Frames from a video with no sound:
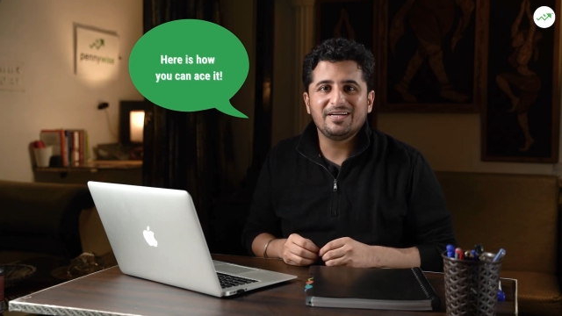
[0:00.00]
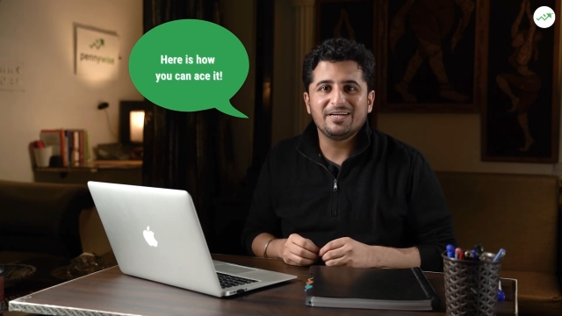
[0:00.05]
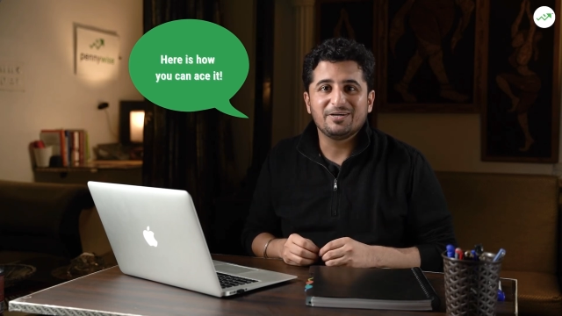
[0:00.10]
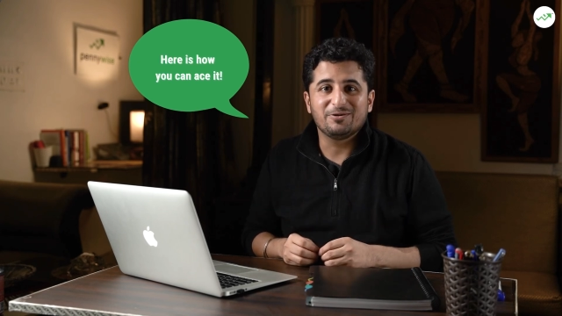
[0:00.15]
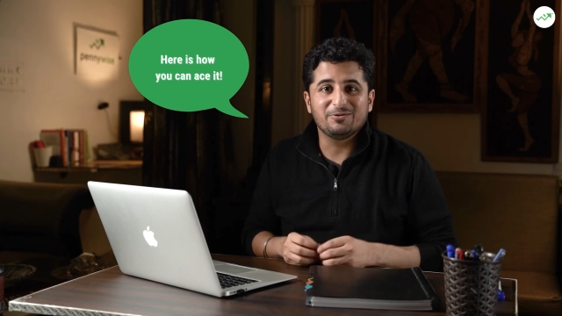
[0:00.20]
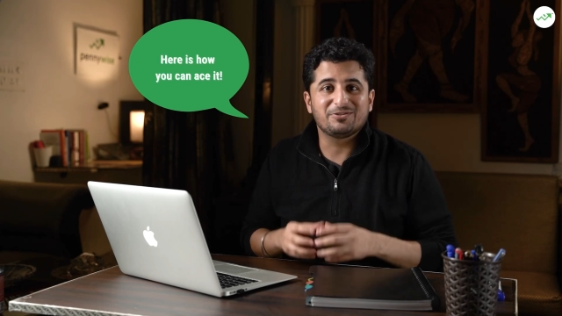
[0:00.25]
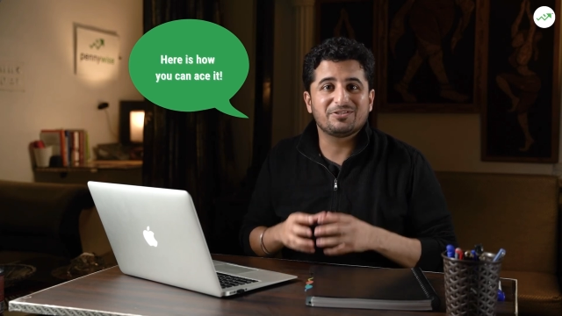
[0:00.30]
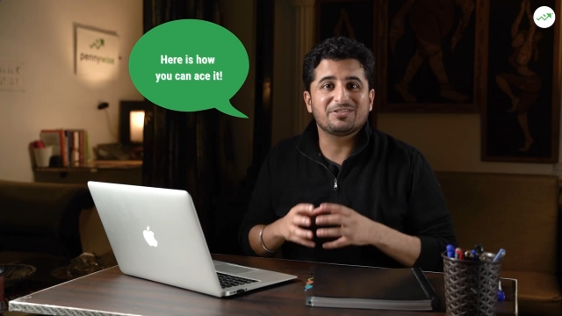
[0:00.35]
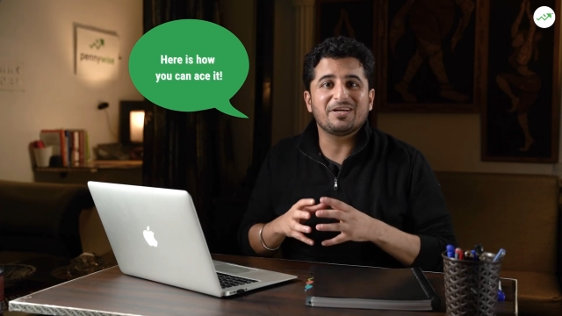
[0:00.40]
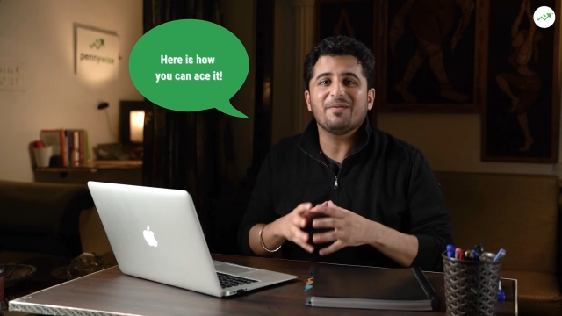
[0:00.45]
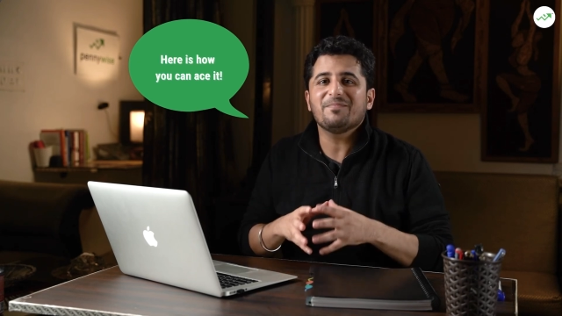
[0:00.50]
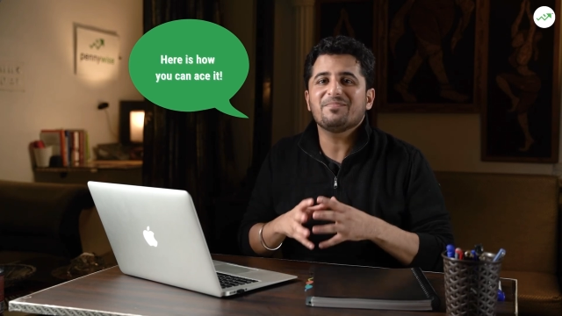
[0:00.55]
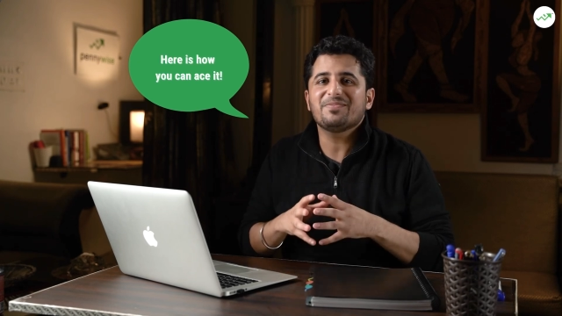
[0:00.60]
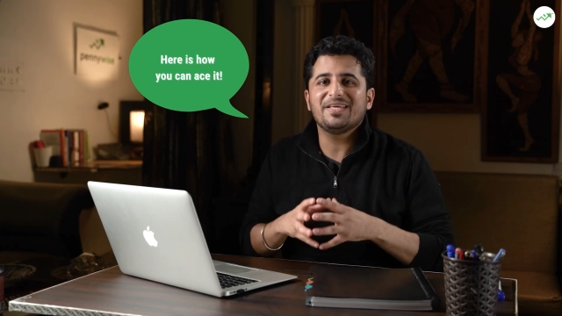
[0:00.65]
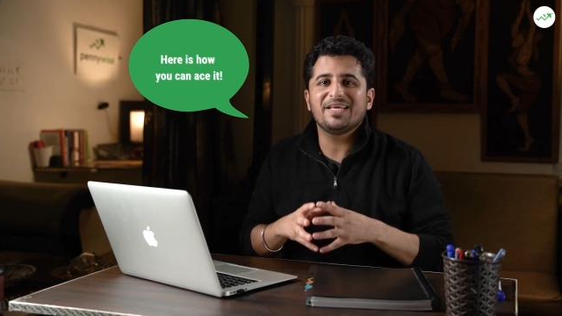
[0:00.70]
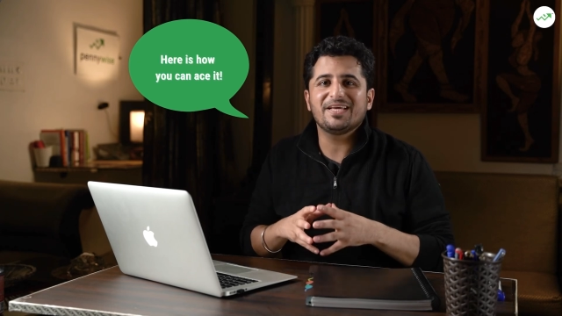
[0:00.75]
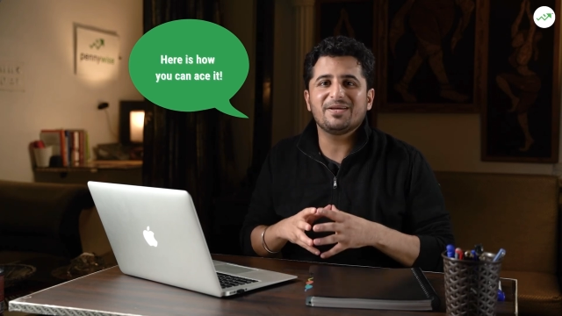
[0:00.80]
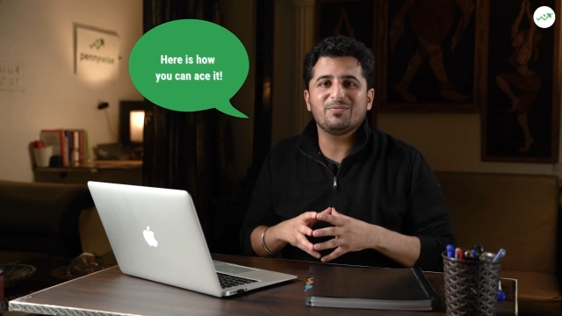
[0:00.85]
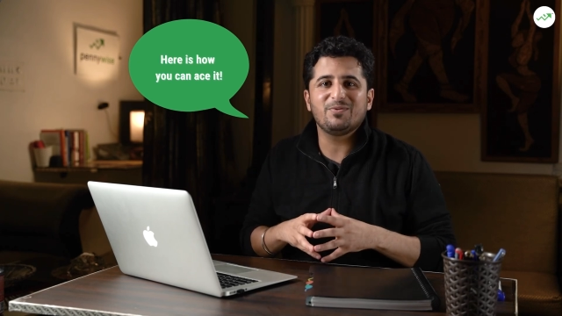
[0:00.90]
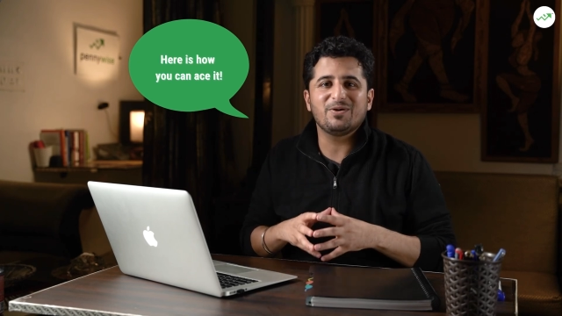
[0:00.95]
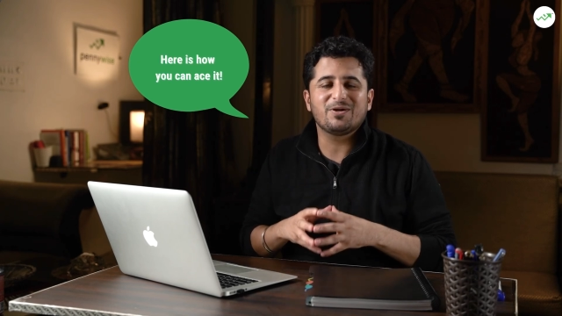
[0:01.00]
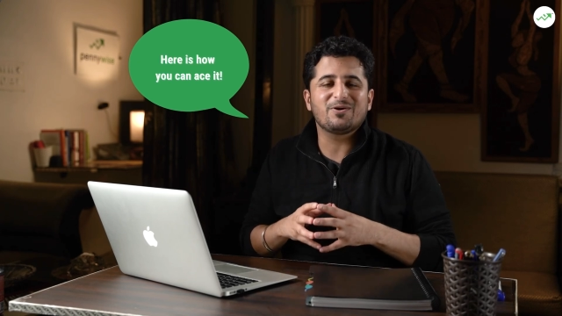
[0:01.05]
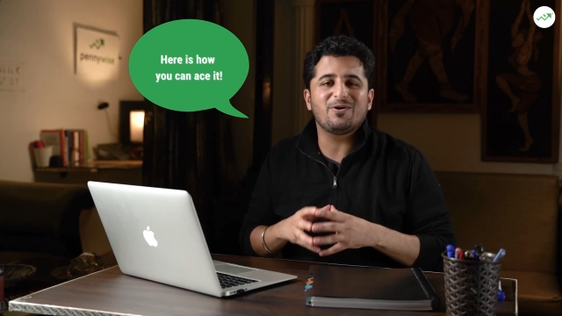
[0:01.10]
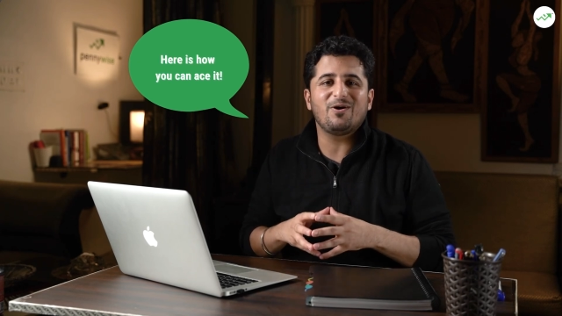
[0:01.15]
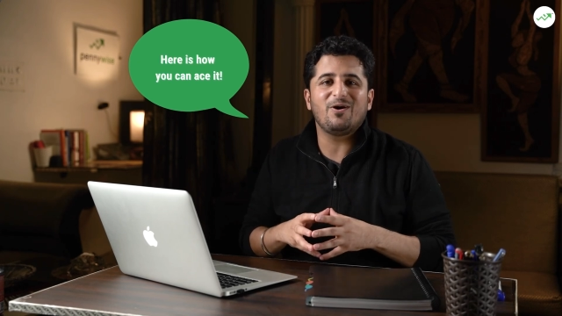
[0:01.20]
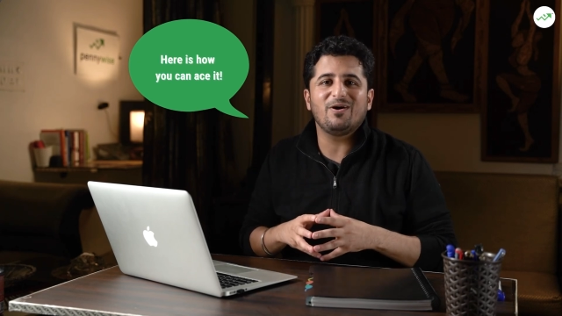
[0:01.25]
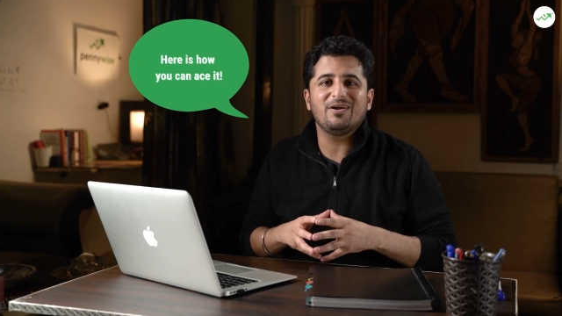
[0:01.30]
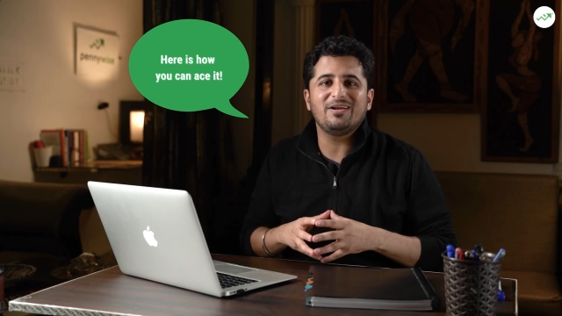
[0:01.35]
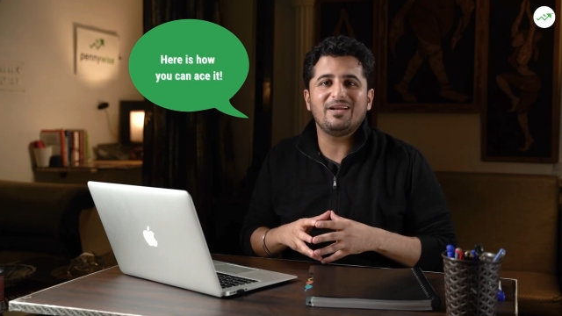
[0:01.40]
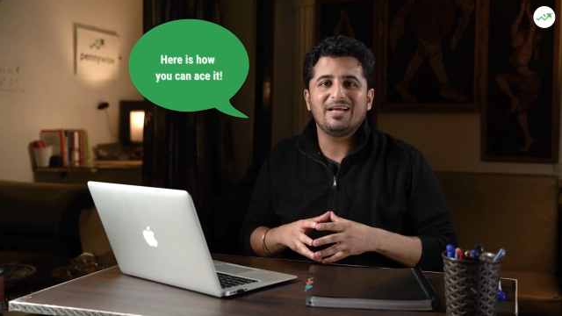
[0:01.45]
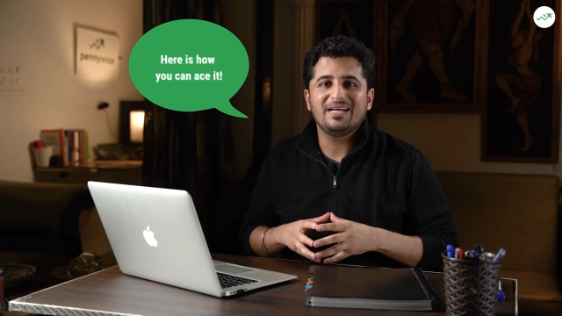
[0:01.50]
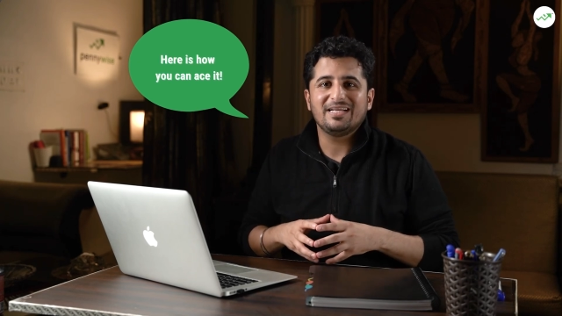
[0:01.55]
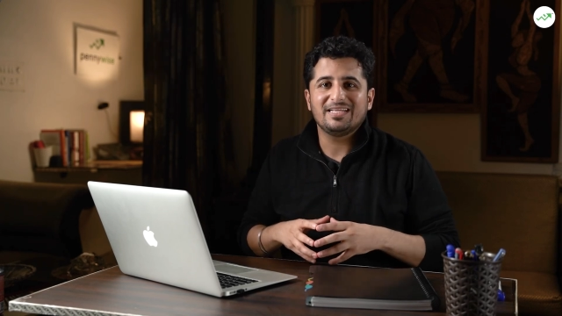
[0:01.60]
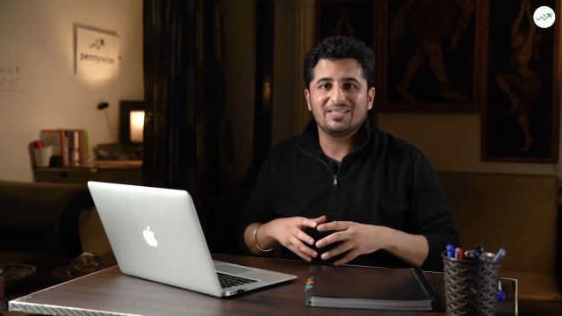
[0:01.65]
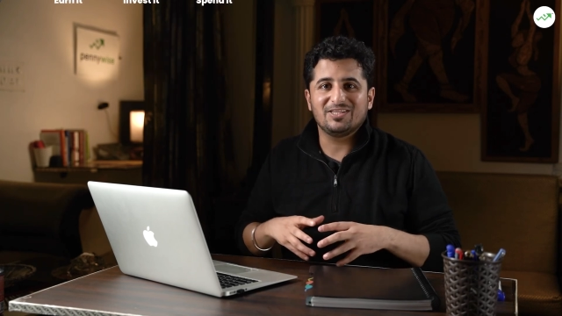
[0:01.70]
to something we call